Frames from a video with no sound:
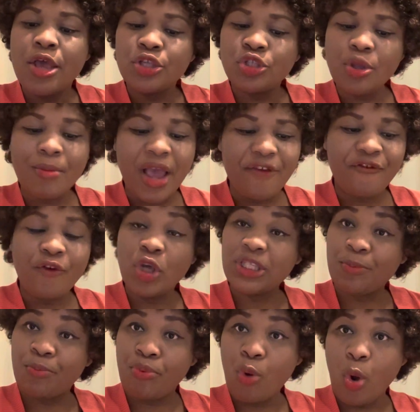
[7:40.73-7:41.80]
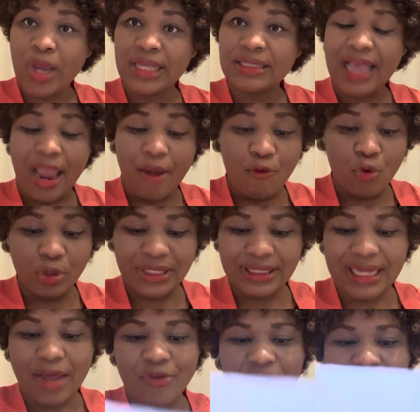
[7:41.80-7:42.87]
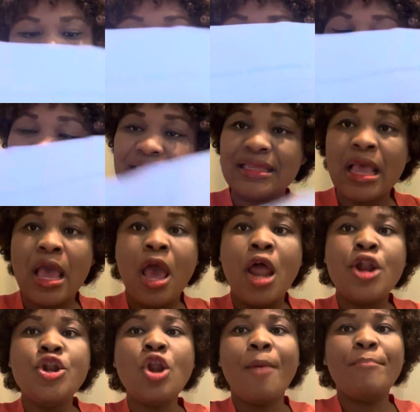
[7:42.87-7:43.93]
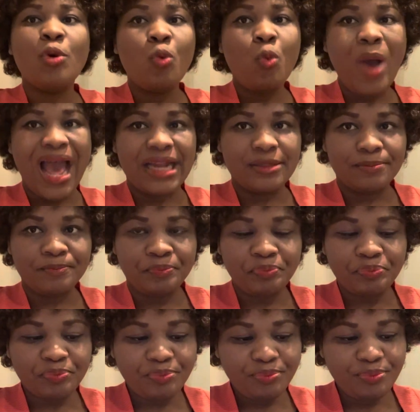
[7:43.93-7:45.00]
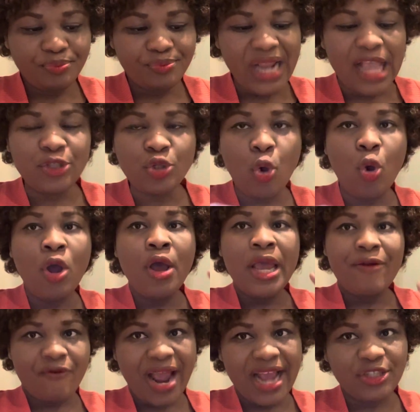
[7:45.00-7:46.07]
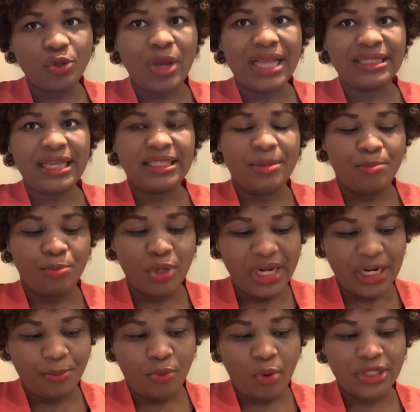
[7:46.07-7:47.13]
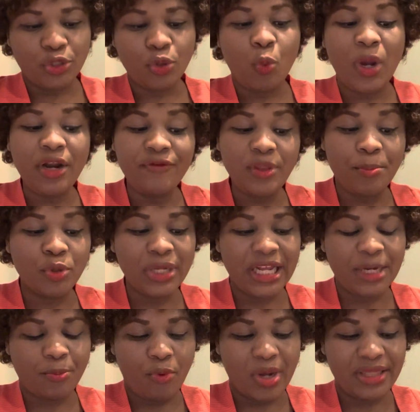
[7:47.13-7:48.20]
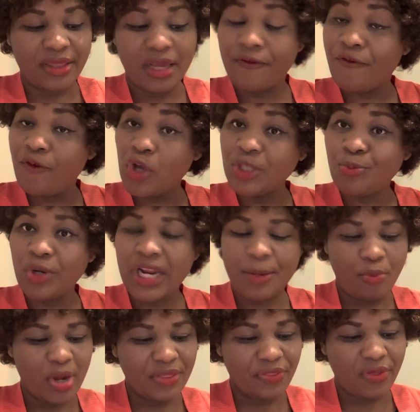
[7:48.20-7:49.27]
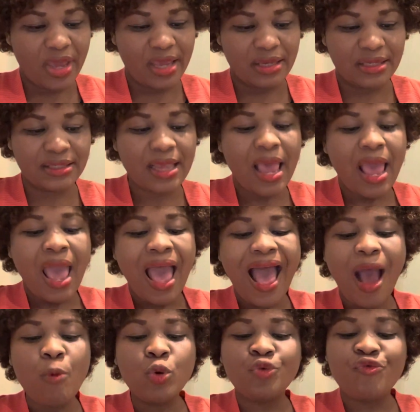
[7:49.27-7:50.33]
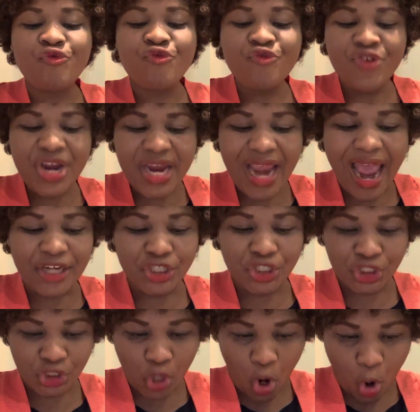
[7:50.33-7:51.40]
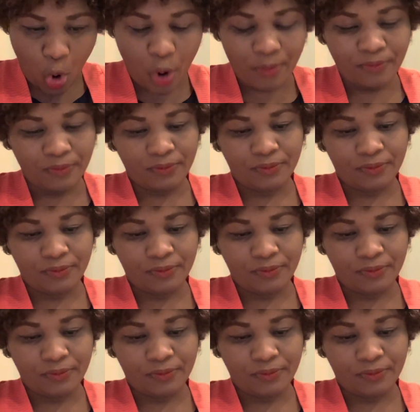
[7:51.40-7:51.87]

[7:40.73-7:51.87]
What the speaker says: So my first point I wrote down here is number 1. So write your answers in bullet points. So one of the bullet points here, the first bullet point here is, I would reassure